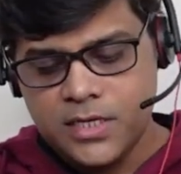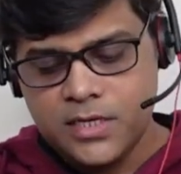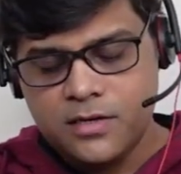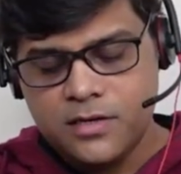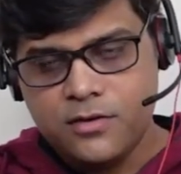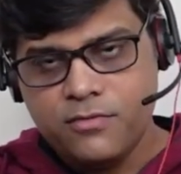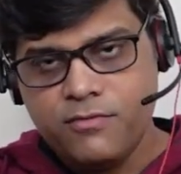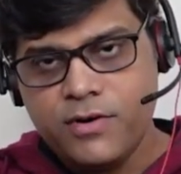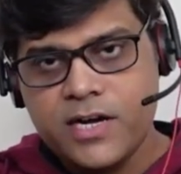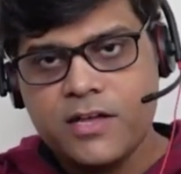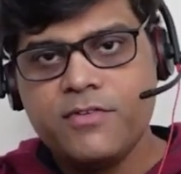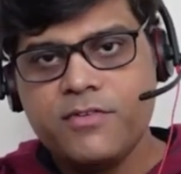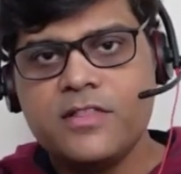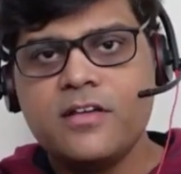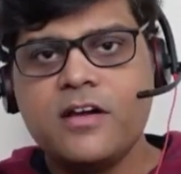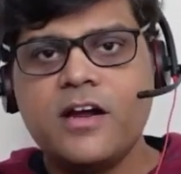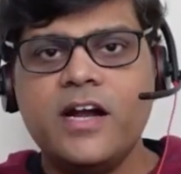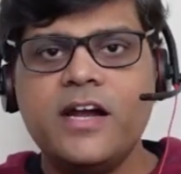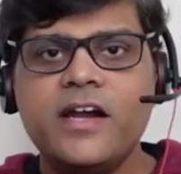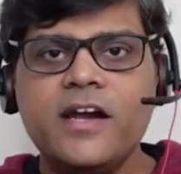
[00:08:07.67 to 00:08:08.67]
whatever the
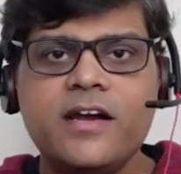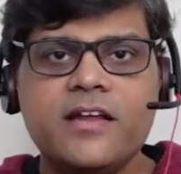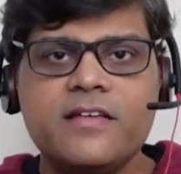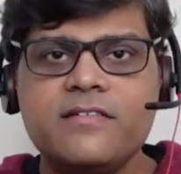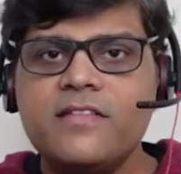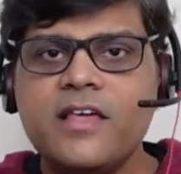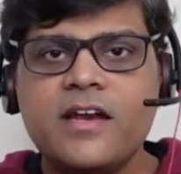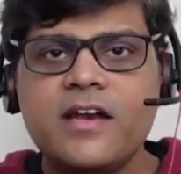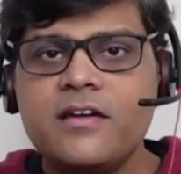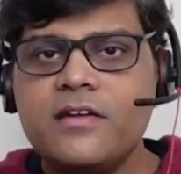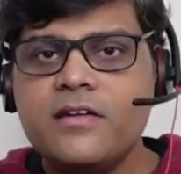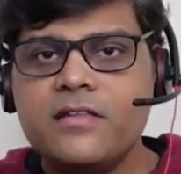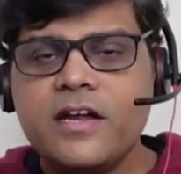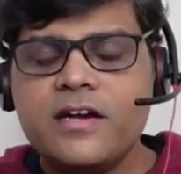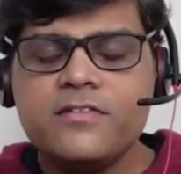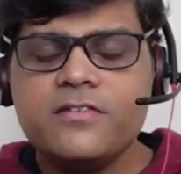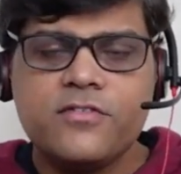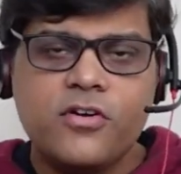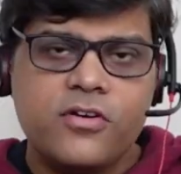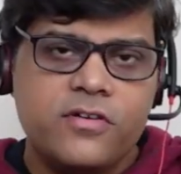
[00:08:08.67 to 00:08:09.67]
content is, that
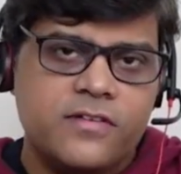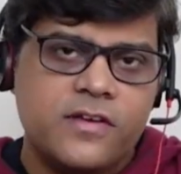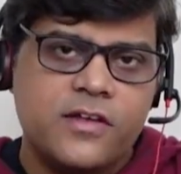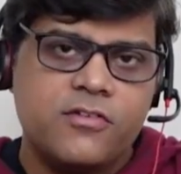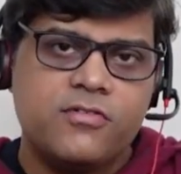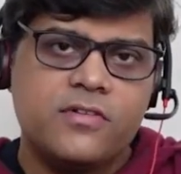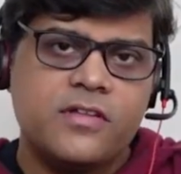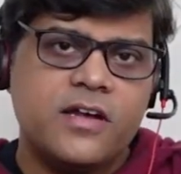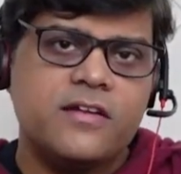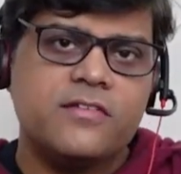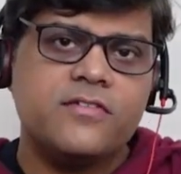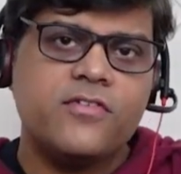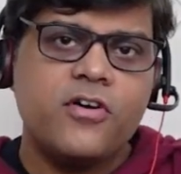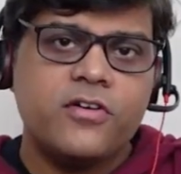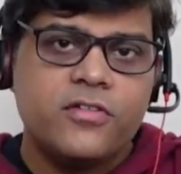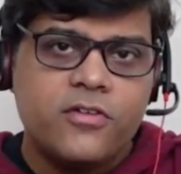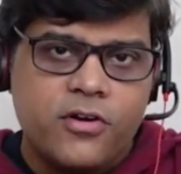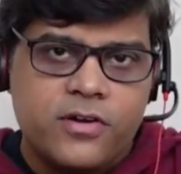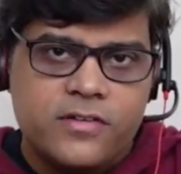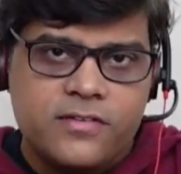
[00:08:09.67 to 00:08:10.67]
is not genuine, that is not
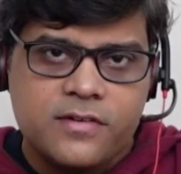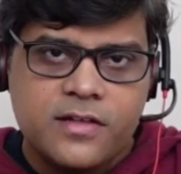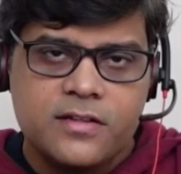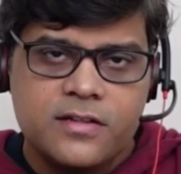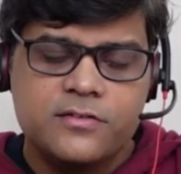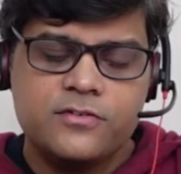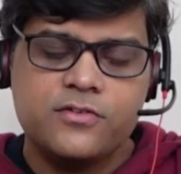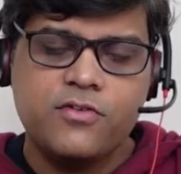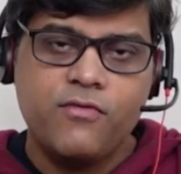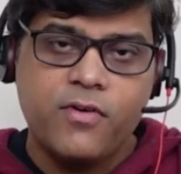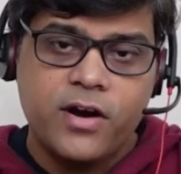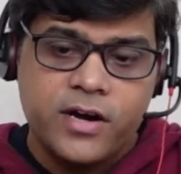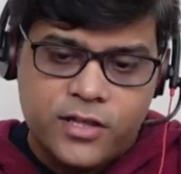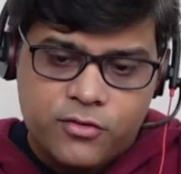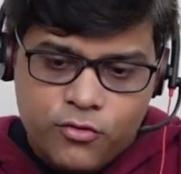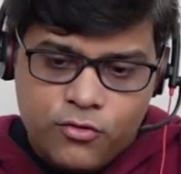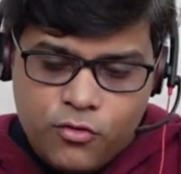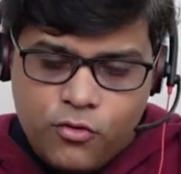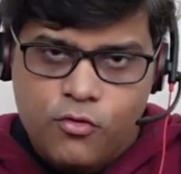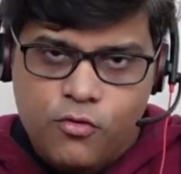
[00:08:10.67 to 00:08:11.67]
the original. So what you
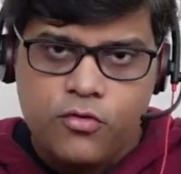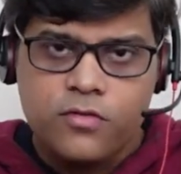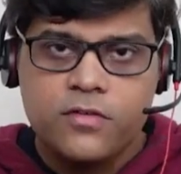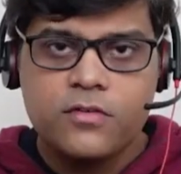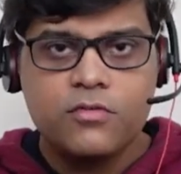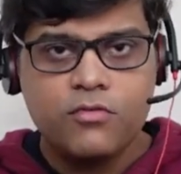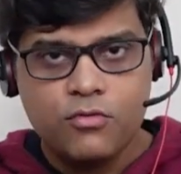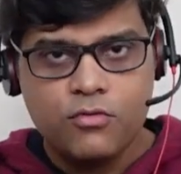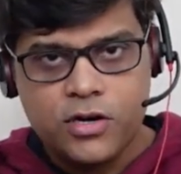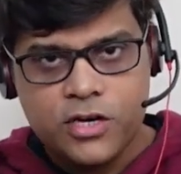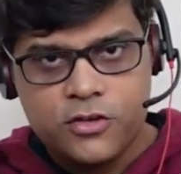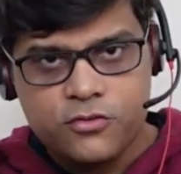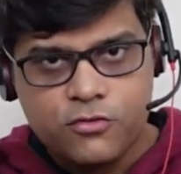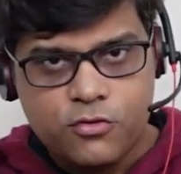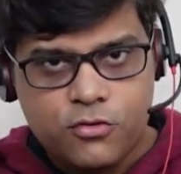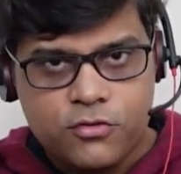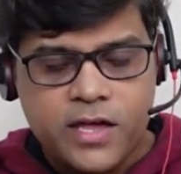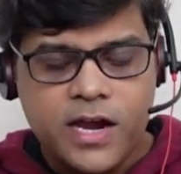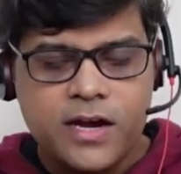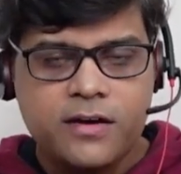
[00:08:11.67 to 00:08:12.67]
know, only
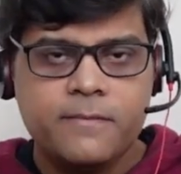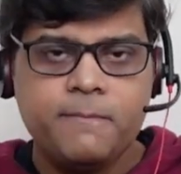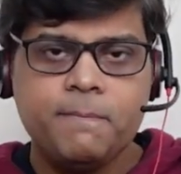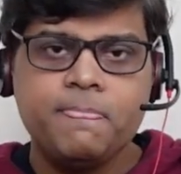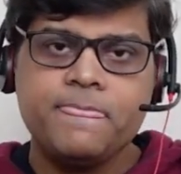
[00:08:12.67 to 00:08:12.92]
show that.